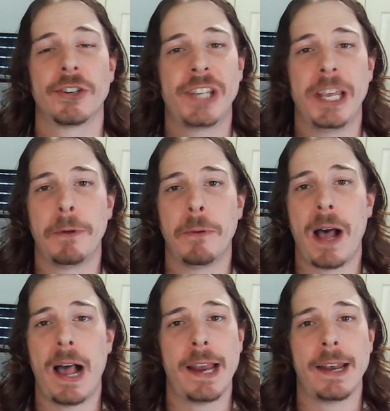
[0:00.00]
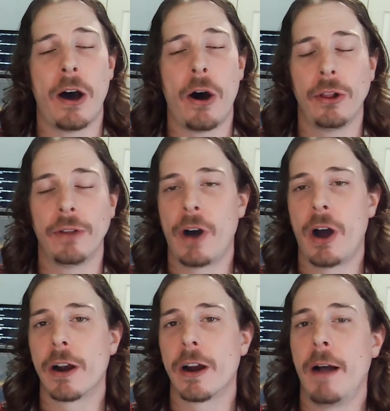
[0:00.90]
Just keep in mind, all
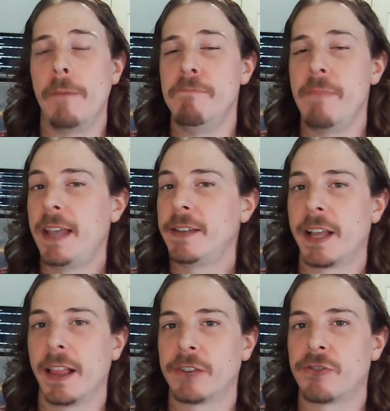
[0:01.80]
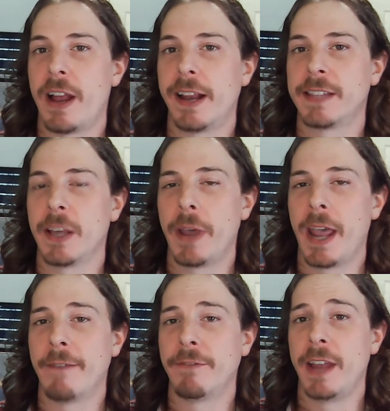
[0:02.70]
of our amazing electronics that
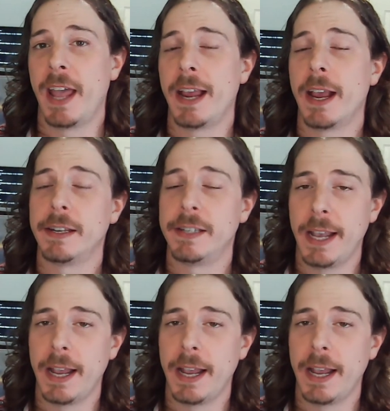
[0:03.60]
we have today